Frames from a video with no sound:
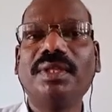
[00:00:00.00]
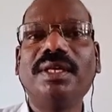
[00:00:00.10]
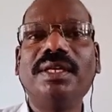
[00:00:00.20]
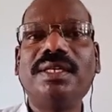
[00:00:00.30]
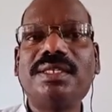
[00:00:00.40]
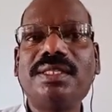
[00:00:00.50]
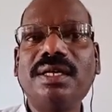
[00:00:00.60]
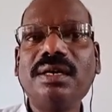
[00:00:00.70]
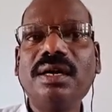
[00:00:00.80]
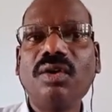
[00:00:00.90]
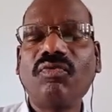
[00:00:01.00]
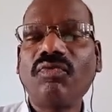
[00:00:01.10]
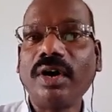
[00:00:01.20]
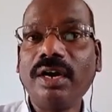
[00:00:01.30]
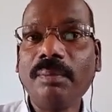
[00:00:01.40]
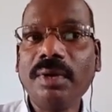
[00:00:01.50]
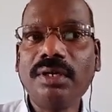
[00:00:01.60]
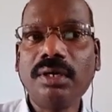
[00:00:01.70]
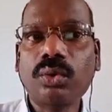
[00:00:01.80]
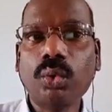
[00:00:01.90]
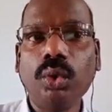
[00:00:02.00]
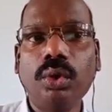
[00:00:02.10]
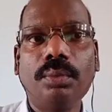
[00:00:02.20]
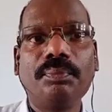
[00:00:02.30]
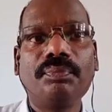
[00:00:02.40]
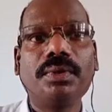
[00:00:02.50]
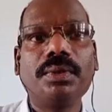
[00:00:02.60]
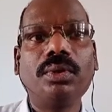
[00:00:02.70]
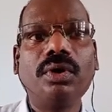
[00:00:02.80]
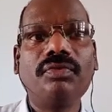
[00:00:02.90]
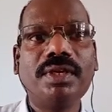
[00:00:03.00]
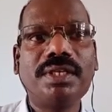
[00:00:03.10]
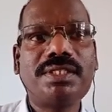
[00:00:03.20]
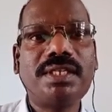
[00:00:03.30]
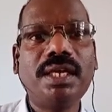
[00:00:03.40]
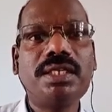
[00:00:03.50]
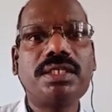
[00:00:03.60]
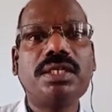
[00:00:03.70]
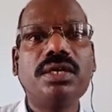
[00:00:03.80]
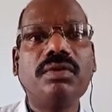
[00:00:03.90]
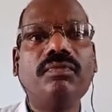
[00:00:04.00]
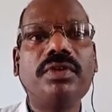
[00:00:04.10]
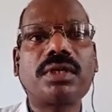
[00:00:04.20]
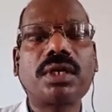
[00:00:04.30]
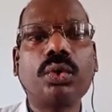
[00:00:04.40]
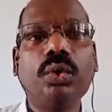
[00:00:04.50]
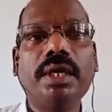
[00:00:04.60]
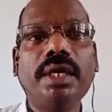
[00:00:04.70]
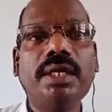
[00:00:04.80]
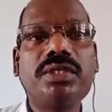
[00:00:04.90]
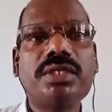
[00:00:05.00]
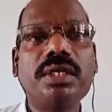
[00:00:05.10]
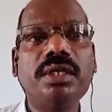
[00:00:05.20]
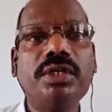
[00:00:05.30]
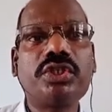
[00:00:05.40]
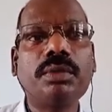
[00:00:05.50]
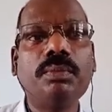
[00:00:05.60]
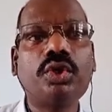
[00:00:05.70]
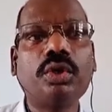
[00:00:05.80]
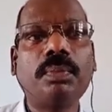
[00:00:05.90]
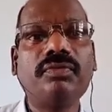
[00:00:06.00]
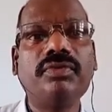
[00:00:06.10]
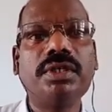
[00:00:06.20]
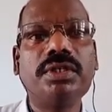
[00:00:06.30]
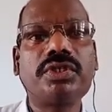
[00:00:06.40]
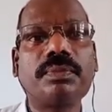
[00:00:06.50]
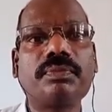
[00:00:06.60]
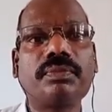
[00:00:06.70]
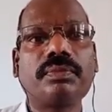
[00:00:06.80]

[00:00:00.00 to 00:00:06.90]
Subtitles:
It is the fundamental rule of a state which regulates the distribution of powers.